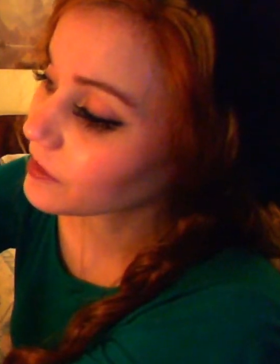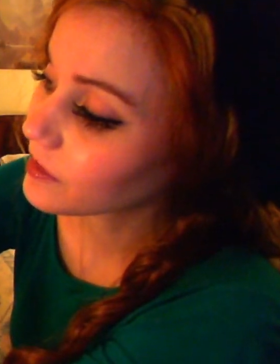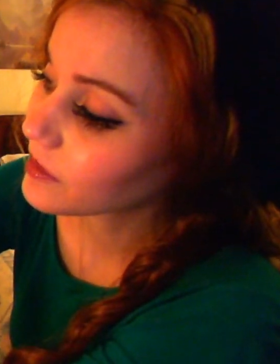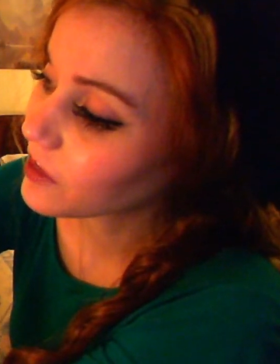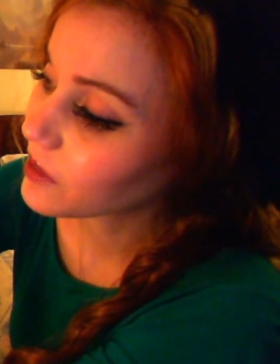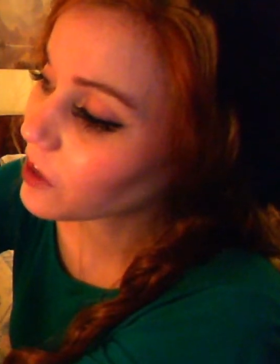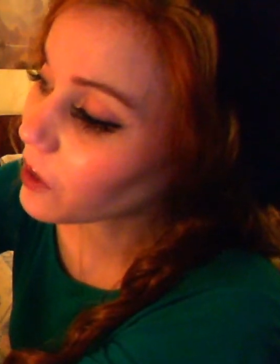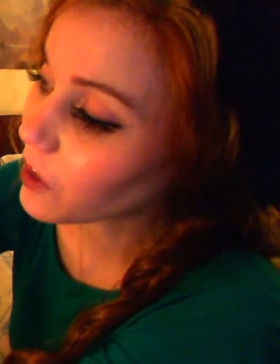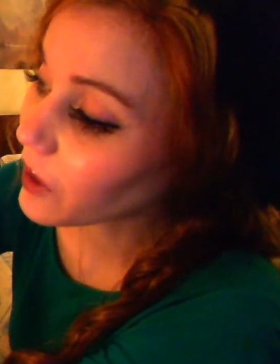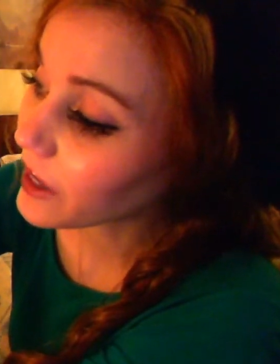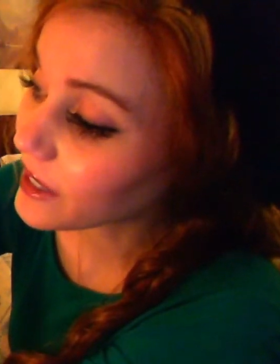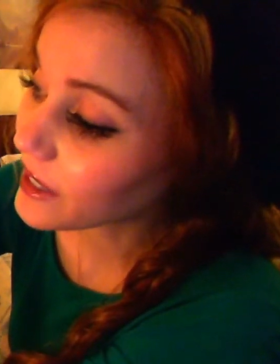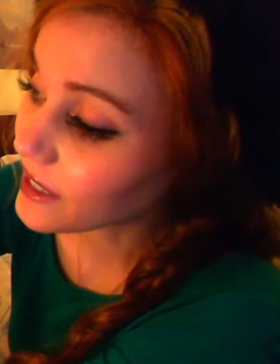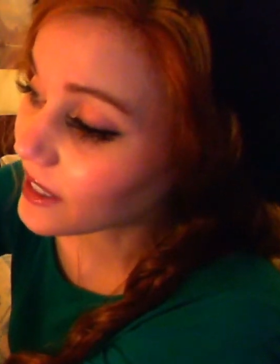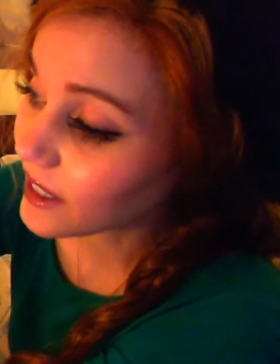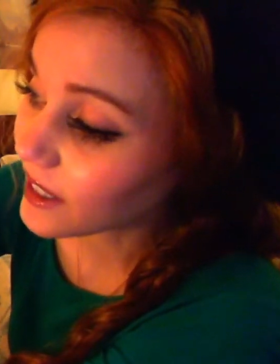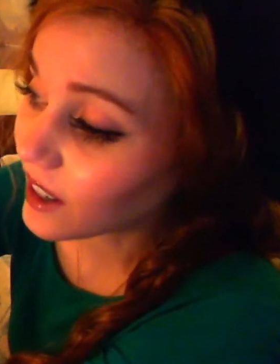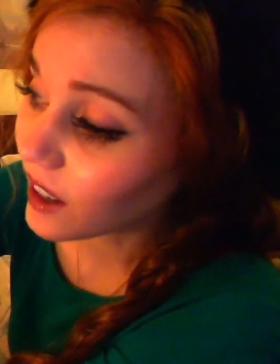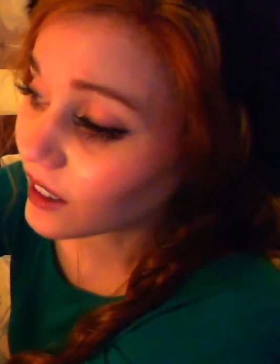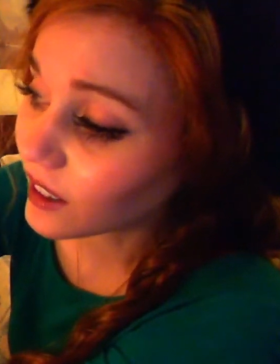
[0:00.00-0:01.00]
or as they
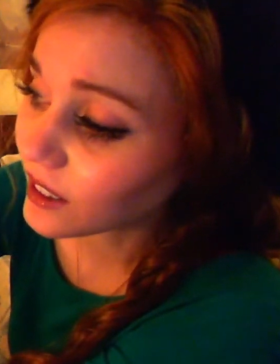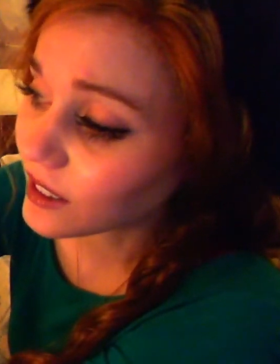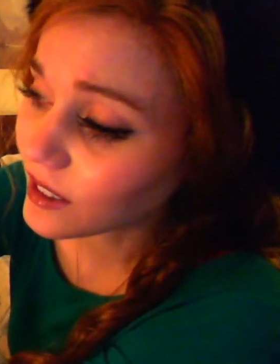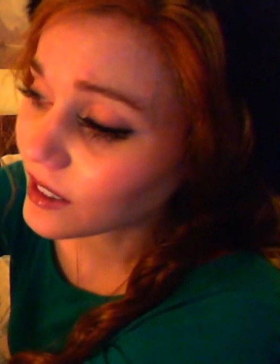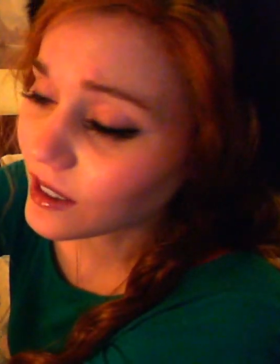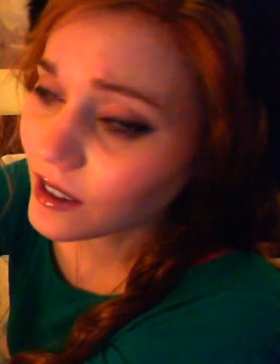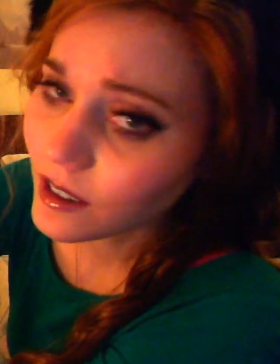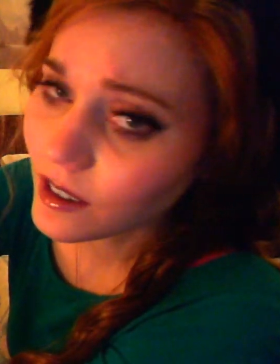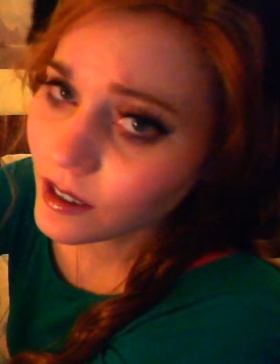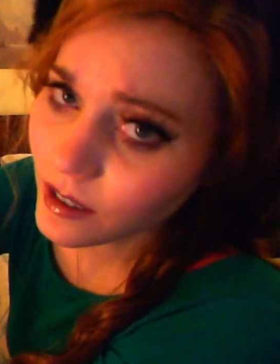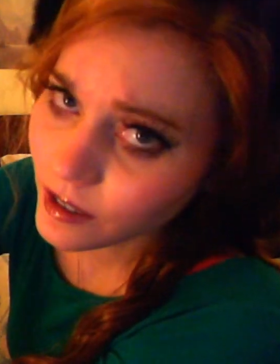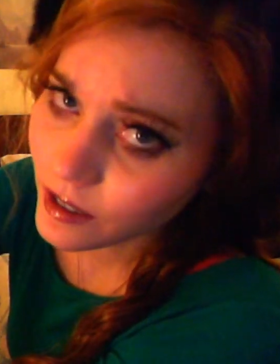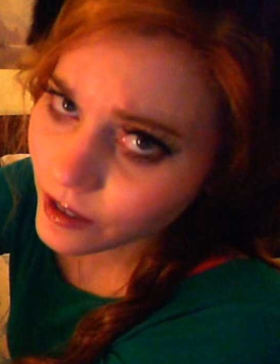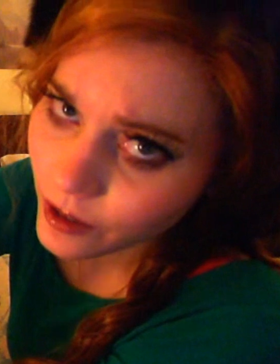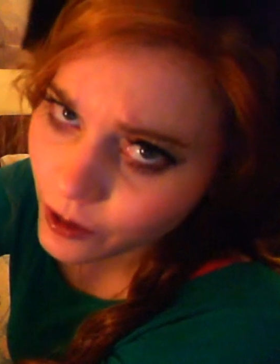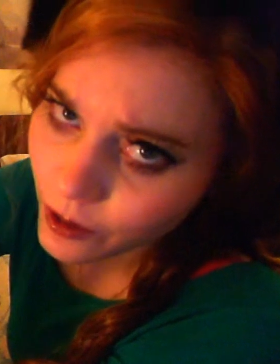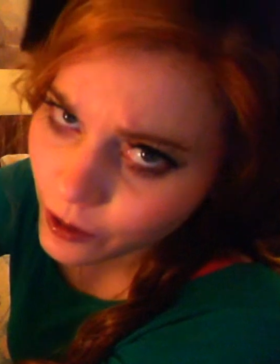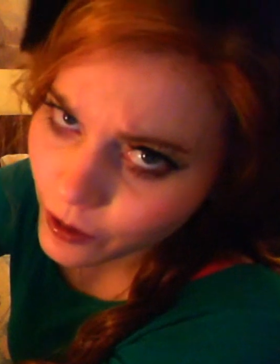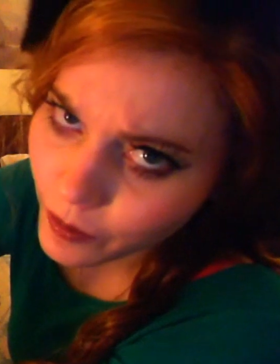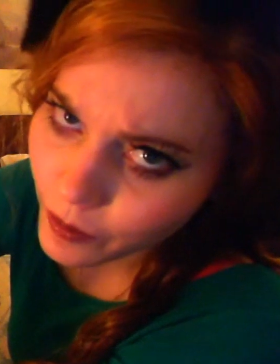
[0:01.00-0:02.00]
call it,
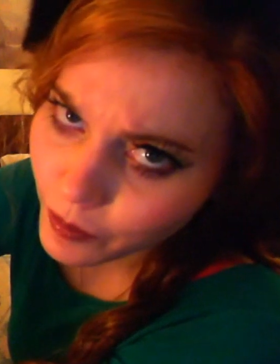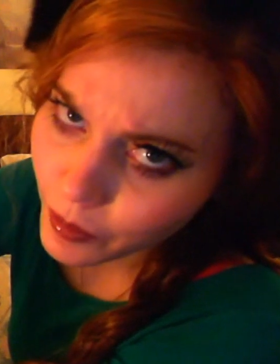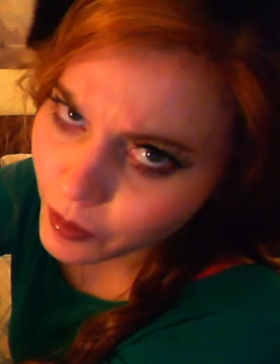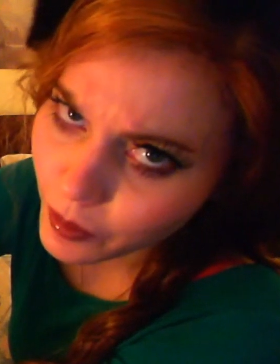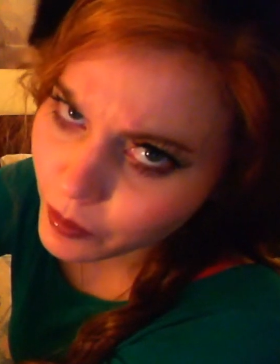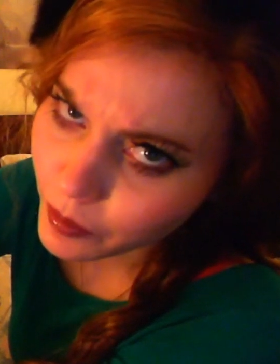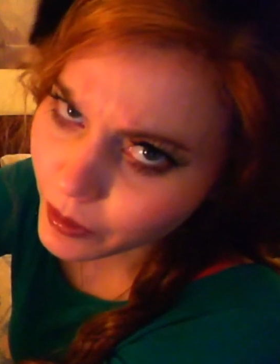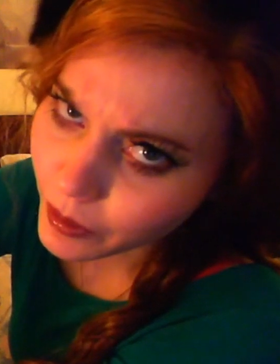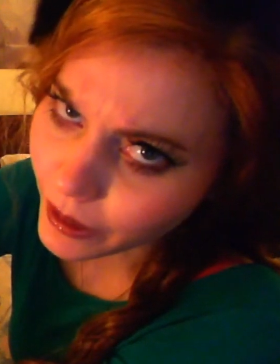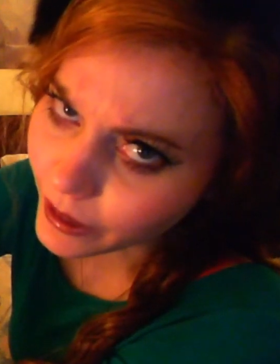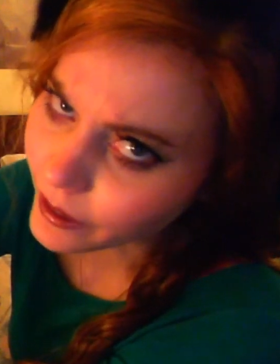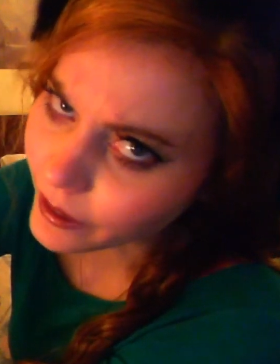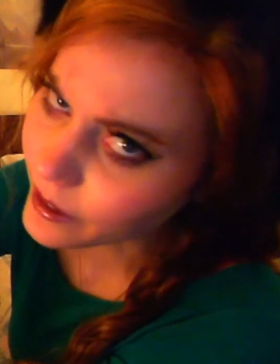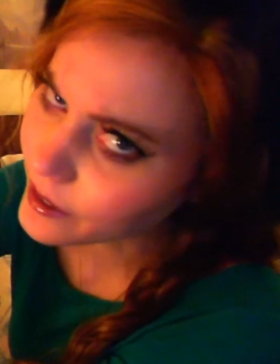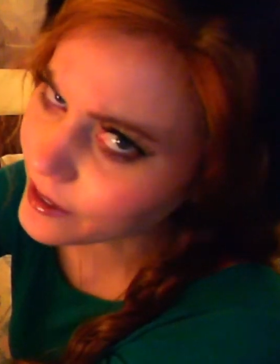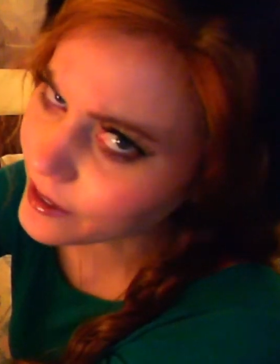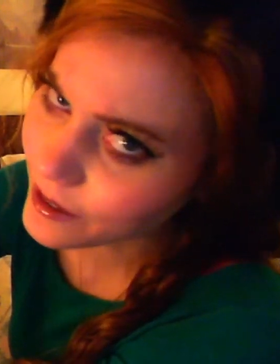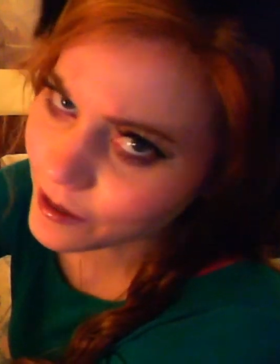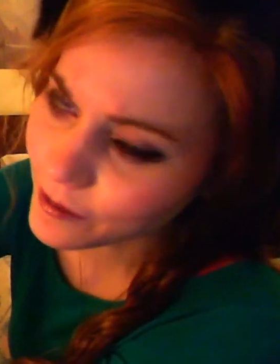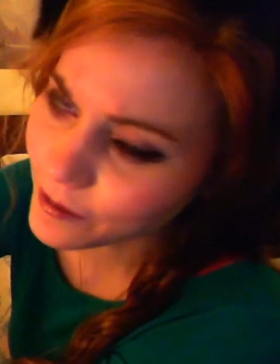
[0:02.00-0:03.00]
strip
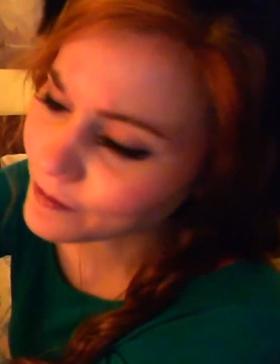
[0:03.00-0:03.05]
paste,